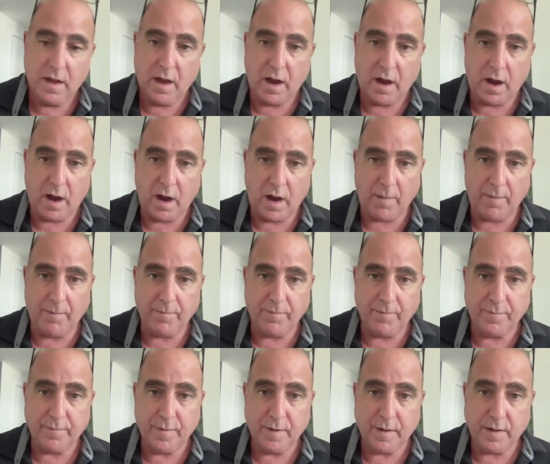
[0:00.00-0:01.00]

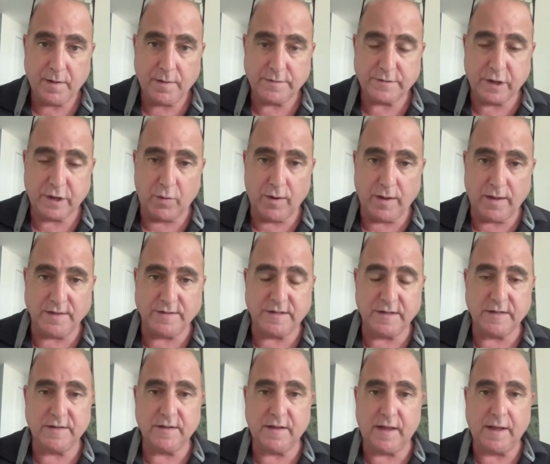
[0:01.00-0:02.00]
So is
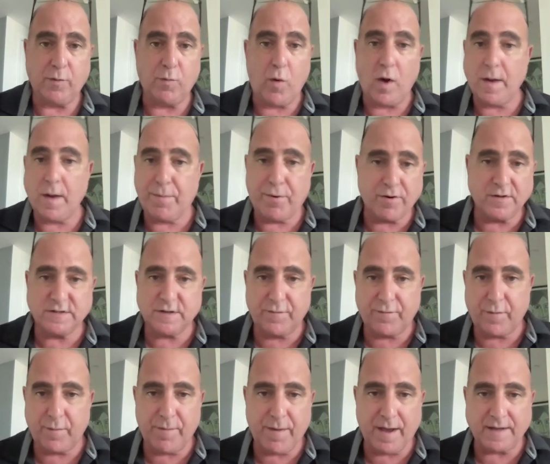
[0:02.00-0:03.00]
it like one person
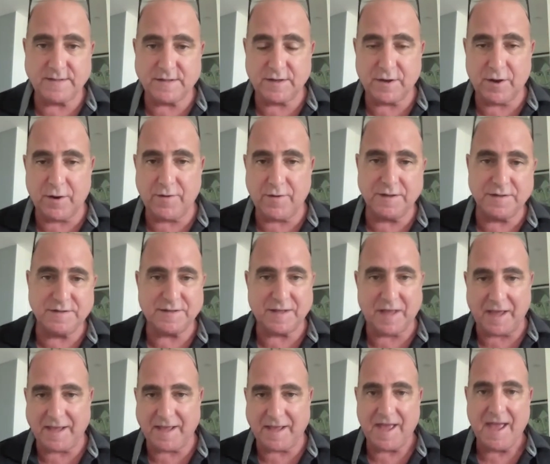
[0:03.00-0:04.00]
from Mexico that's
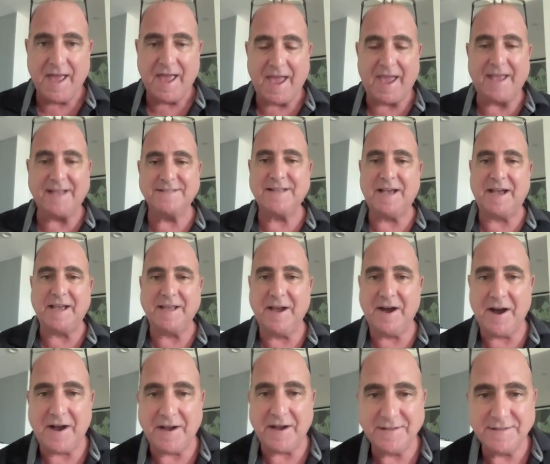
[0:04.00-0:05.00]
like
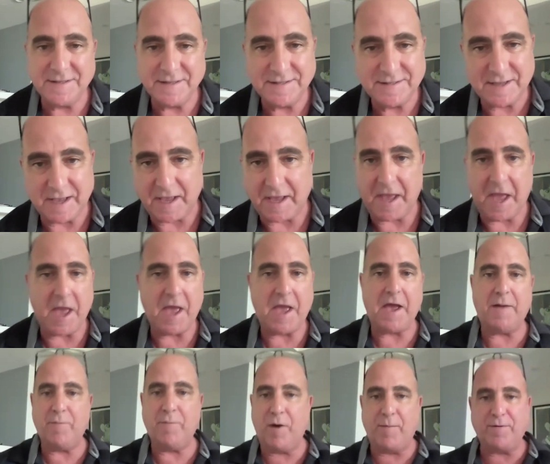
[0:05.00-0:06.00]
anti-guns and saying, hey,
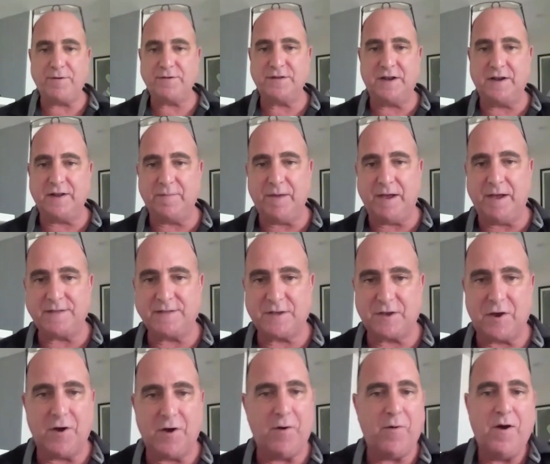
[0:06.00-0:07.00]
I'm representing
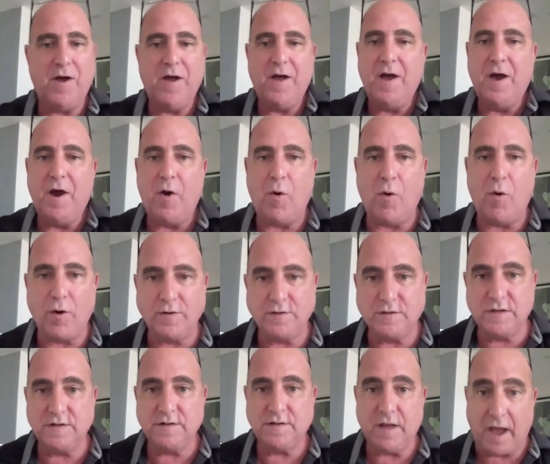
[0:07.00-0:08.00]
Mexico? Or is
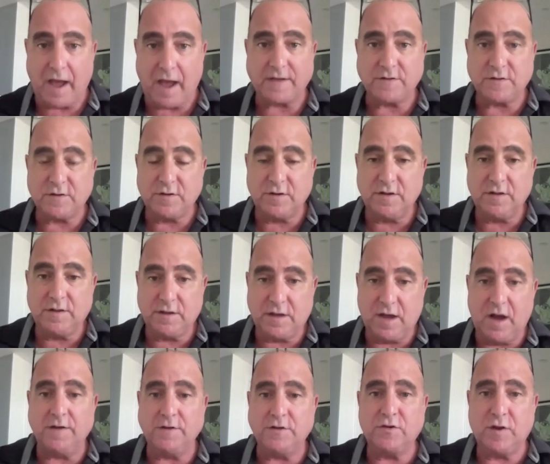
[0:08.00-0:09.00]
it actually the
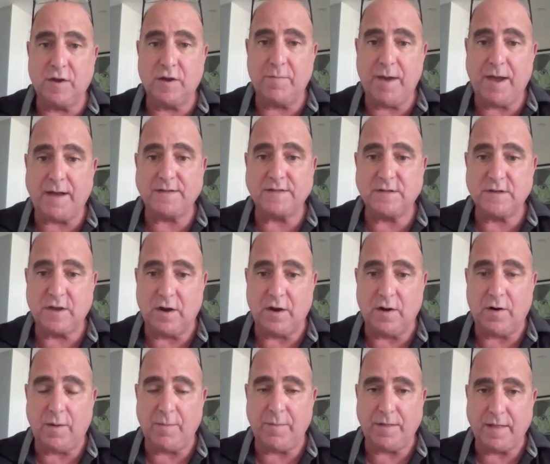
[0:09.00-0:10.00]
country of
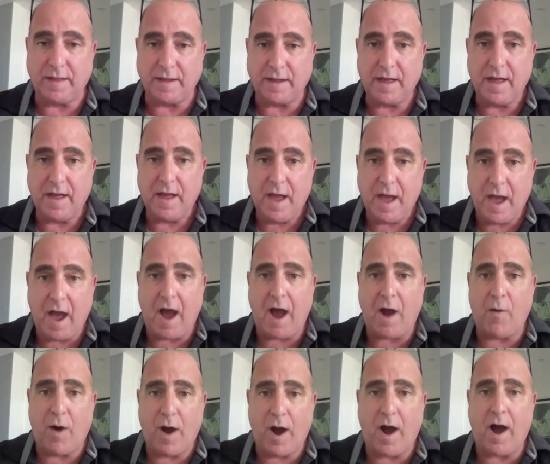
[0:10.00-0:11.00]
Mexico? I mean, like,
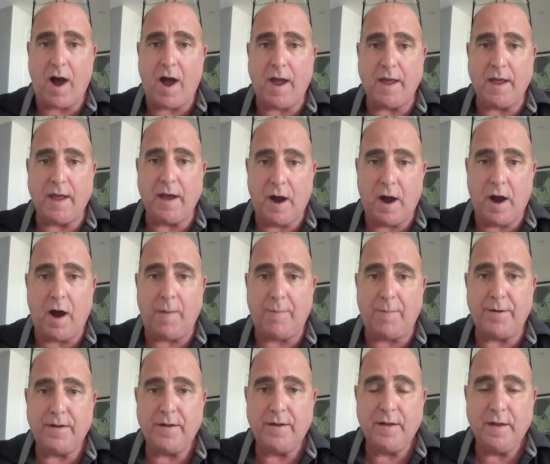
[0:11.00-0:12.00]
how high up
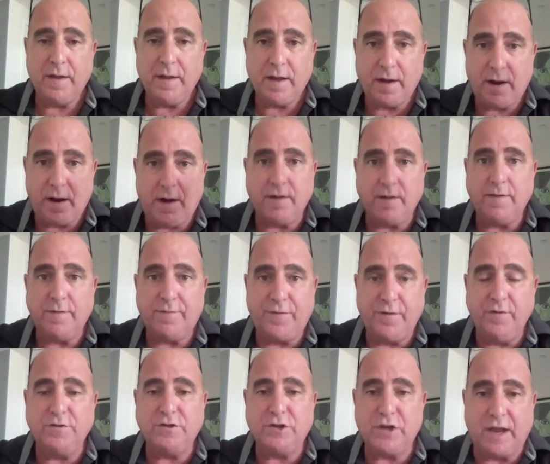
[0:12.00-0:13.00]
on the
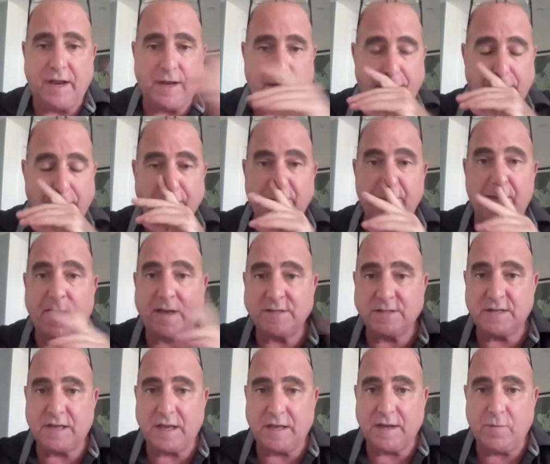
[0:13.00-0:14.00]
food chain in the
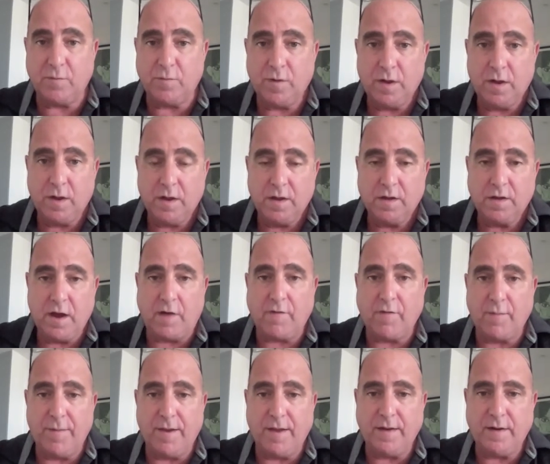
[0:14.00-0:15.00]
Mexican
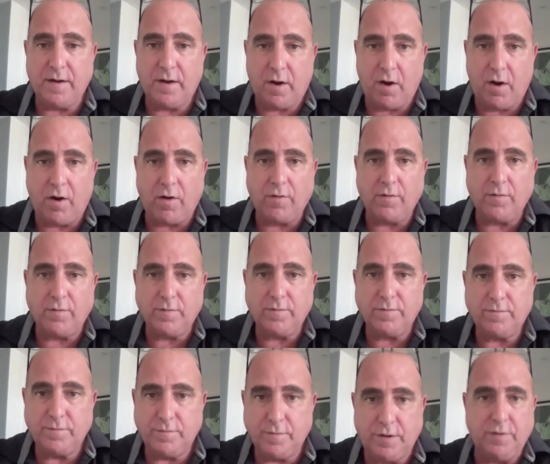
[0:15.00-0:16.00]
government are
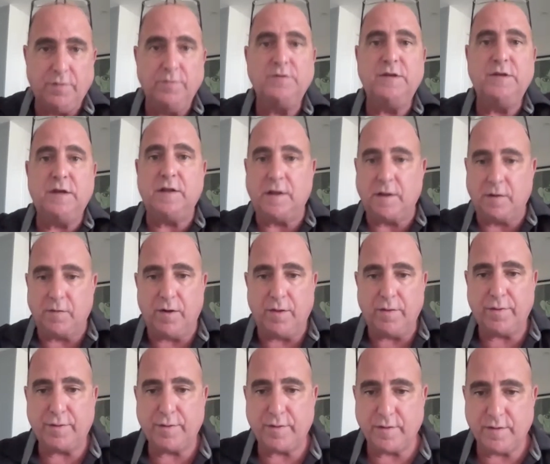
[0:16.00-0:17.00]
you dealing
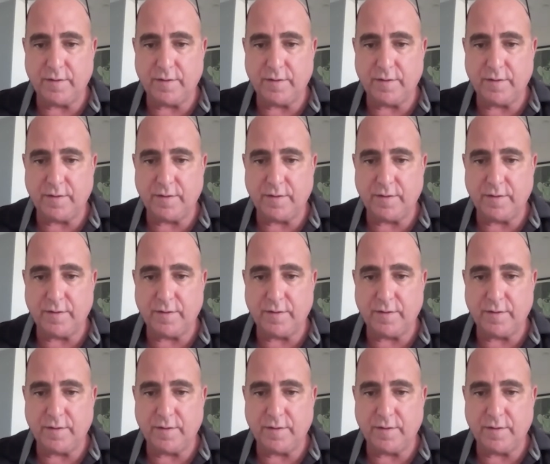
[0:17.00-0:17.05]
with?